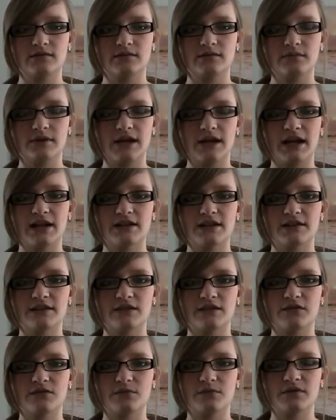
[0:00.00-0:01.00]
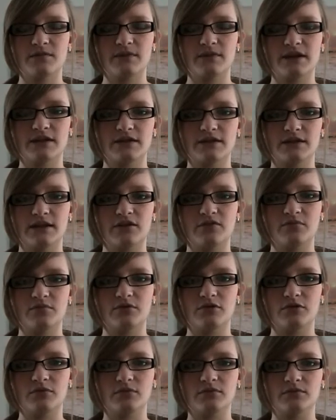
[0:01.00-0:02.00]
began to suffer with mental health
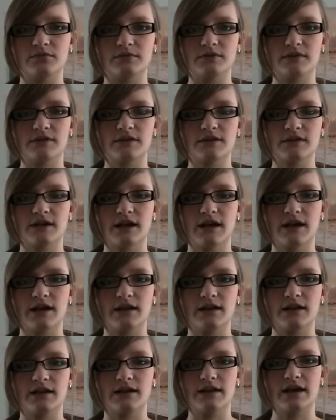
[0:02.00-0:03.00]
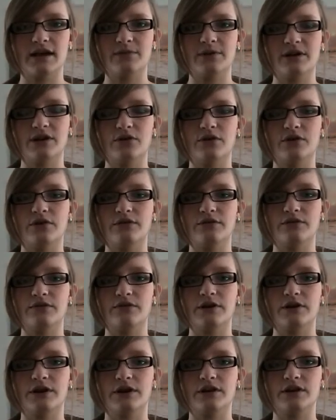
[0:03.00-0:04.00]
problems, and that went on
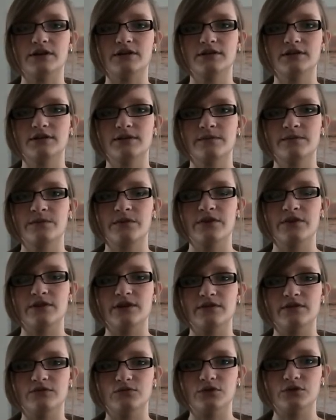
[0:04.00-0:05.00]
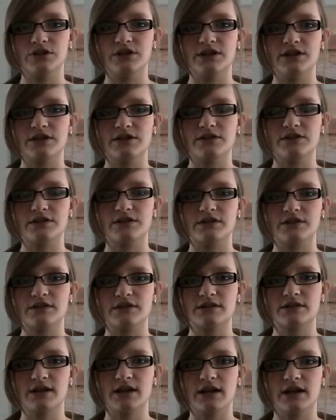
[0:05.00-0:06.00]
for 3 or 4
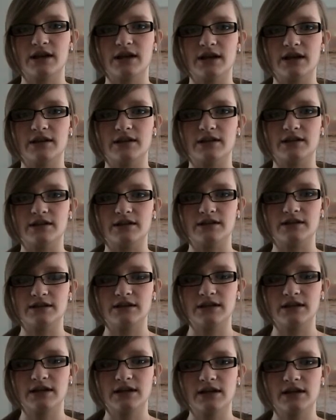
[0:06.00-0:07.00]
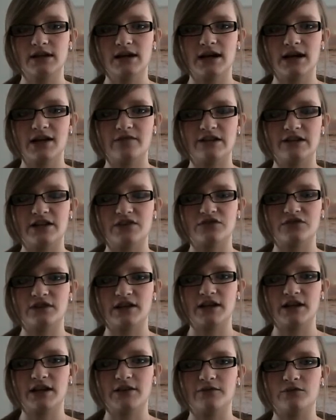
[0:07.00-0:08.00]
years, and I
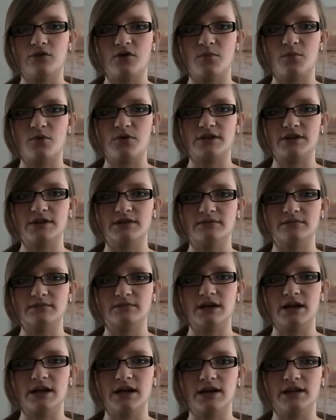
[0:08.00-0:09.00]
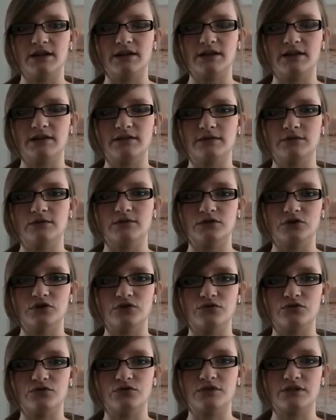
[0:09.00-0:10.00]
eventually hit rock bottom and
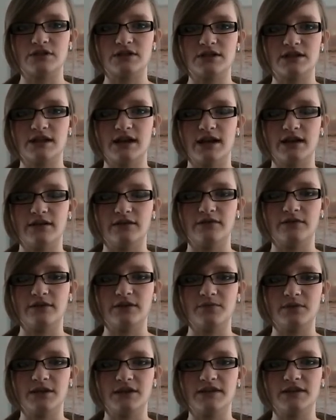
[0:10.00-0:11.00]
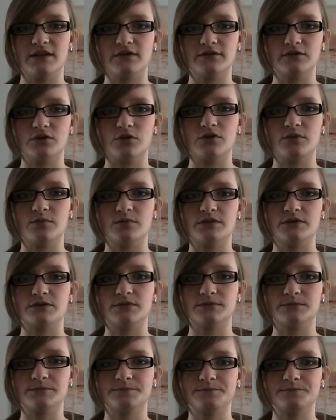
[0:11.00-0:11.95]
overdosed and found myself in hospital.